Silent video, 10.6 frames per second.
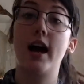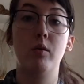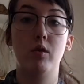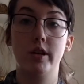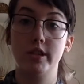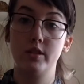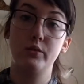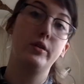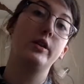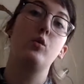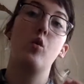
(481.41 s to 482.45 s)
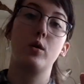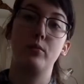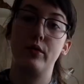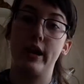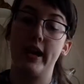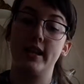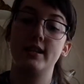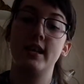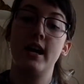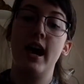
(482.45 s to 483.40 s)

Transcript: I wanted to incorporate